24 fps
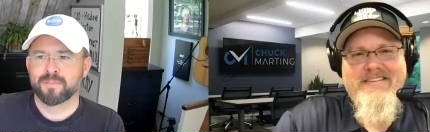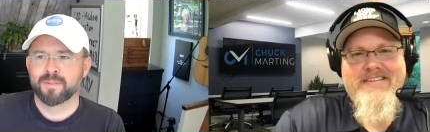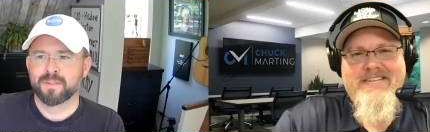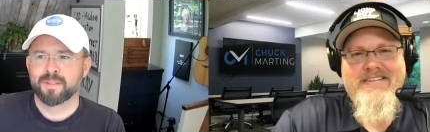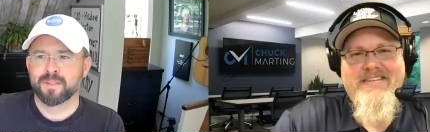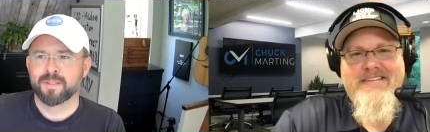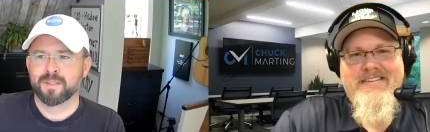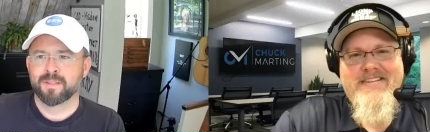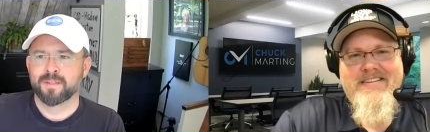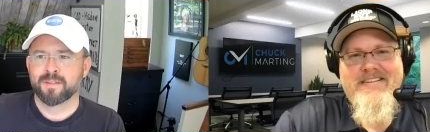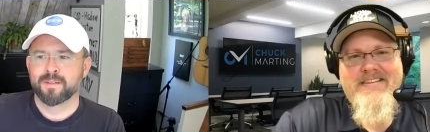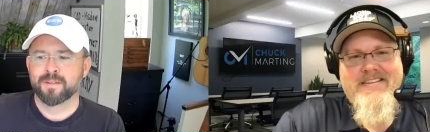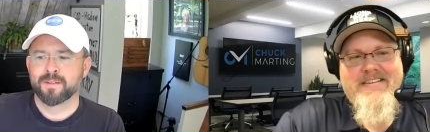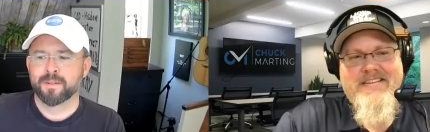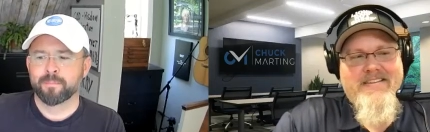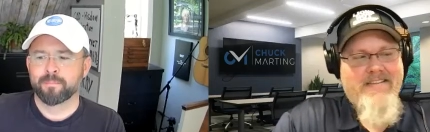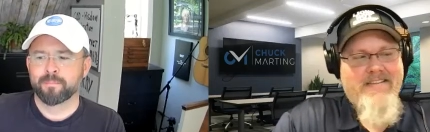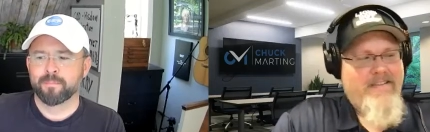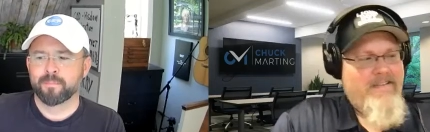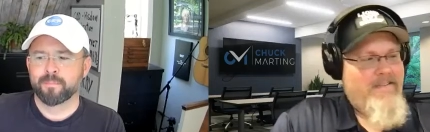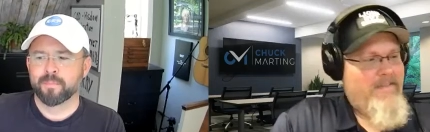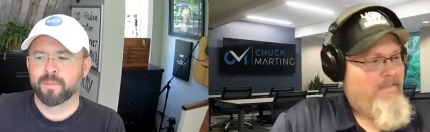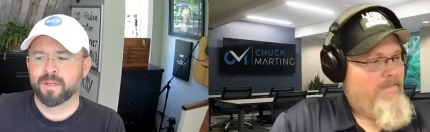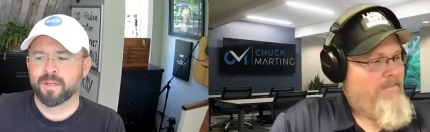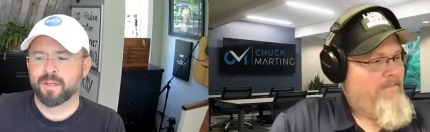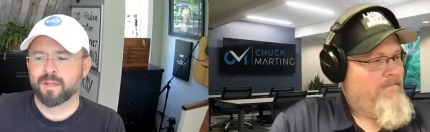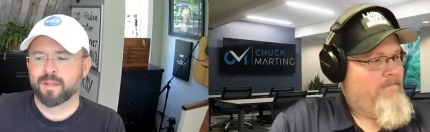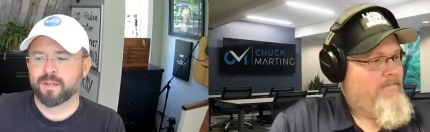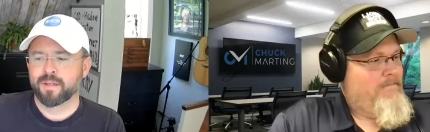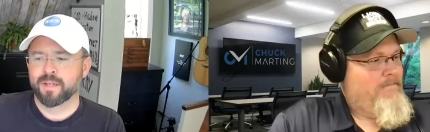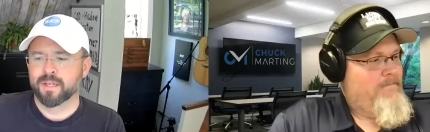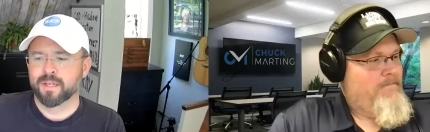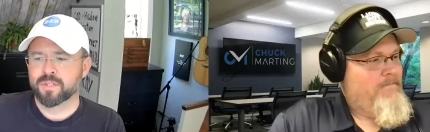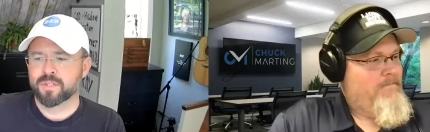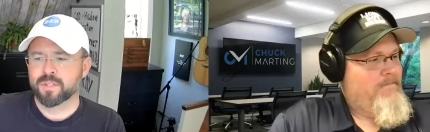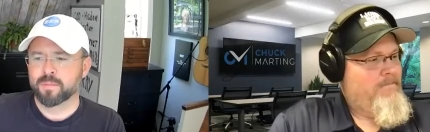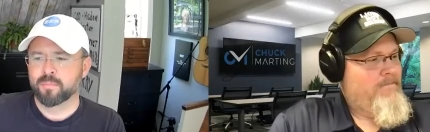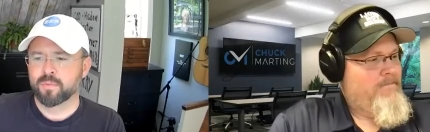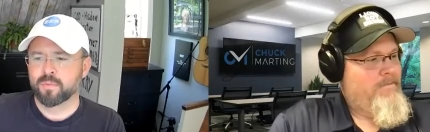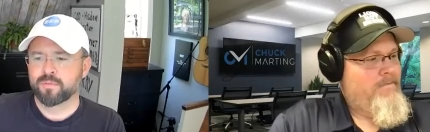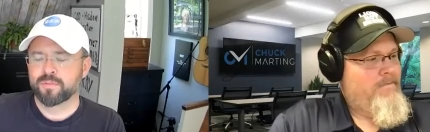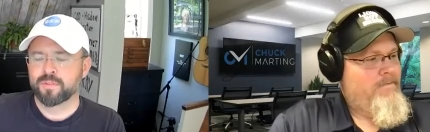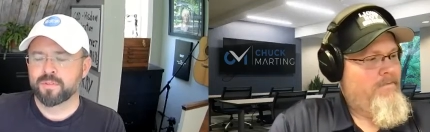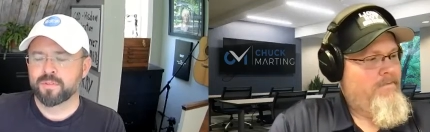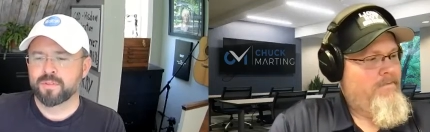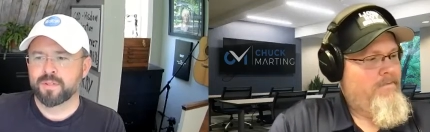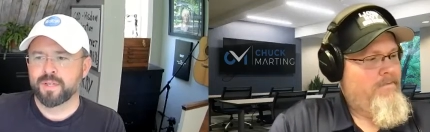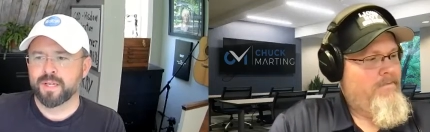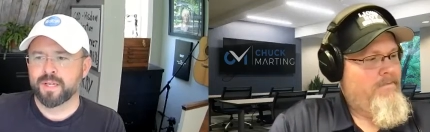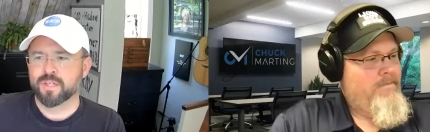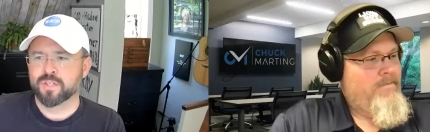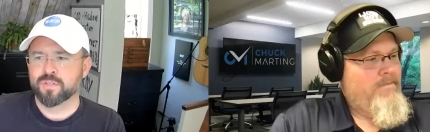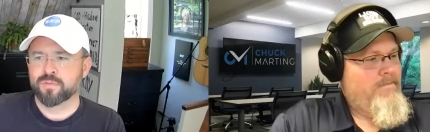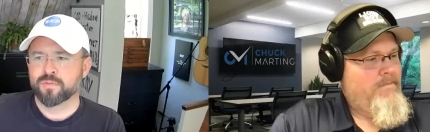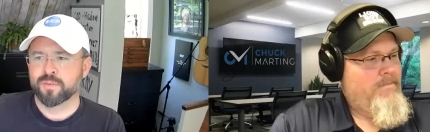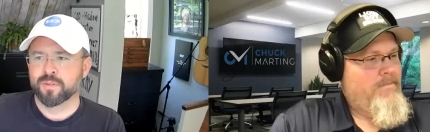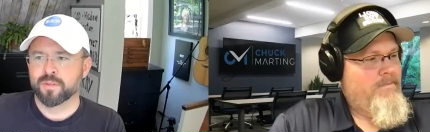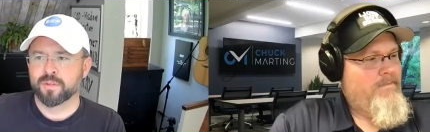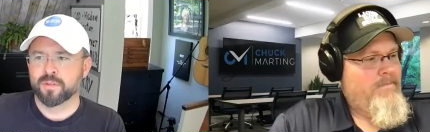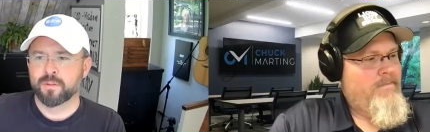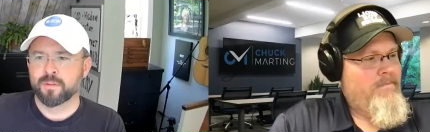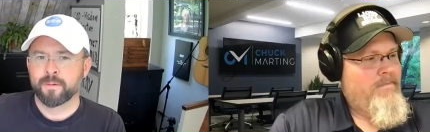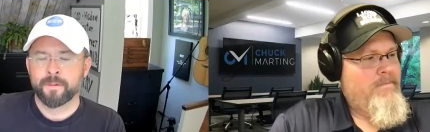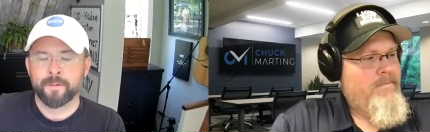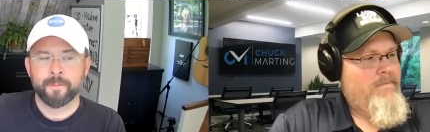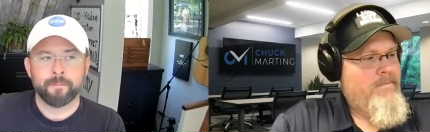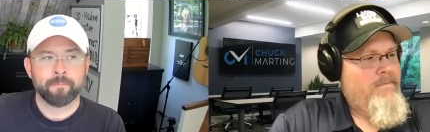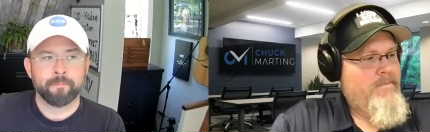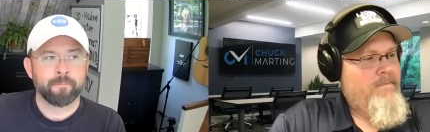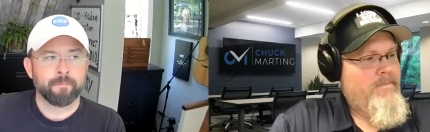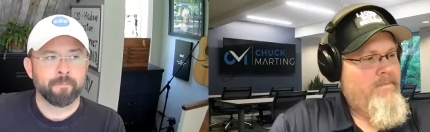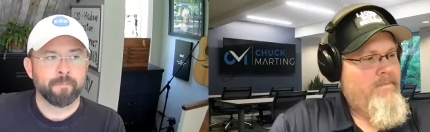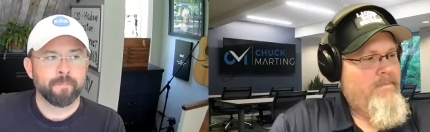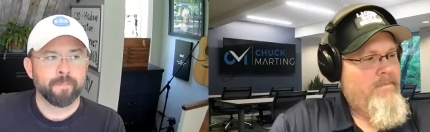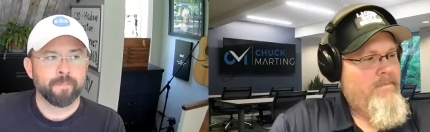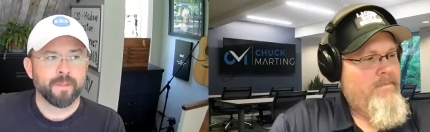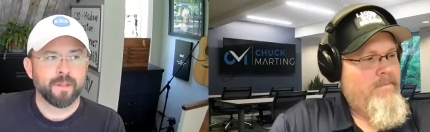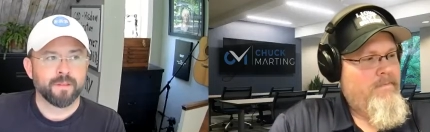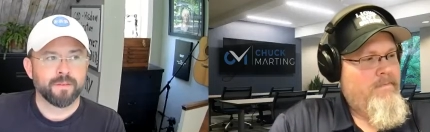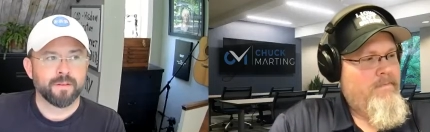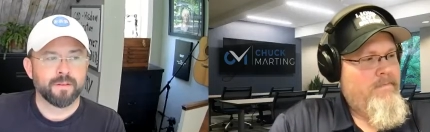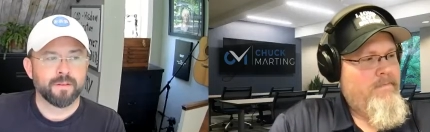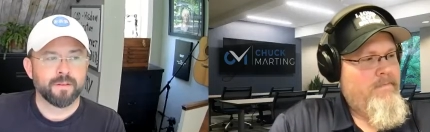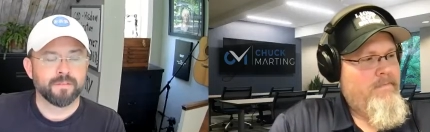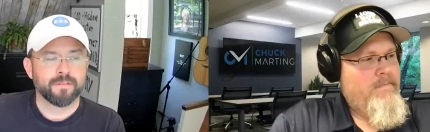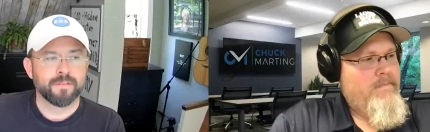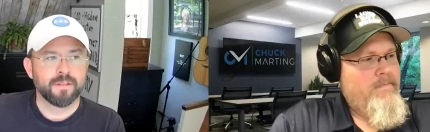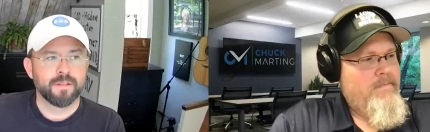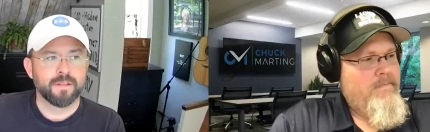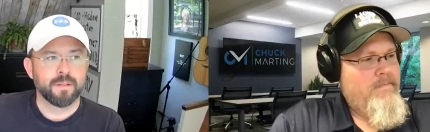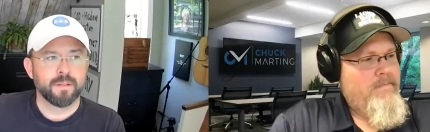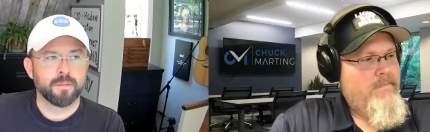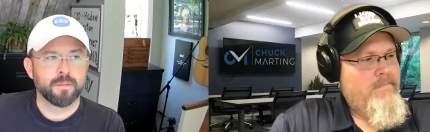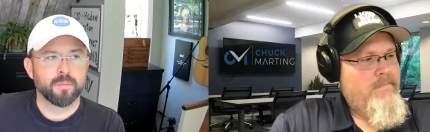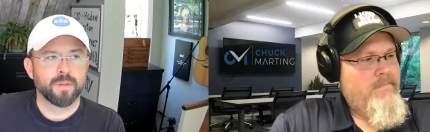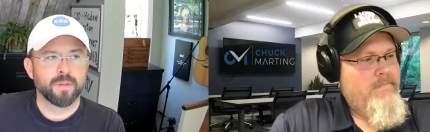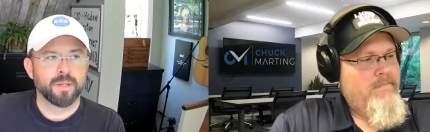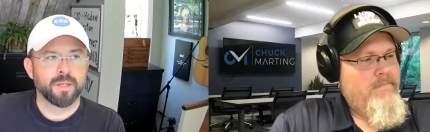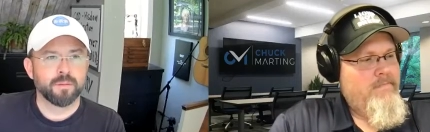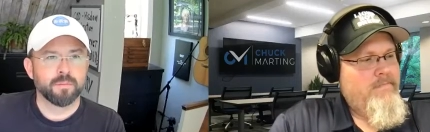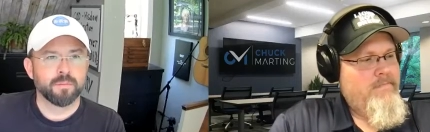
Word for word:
Speaker 1: And but I actually moved to Nashville, Tennessee when I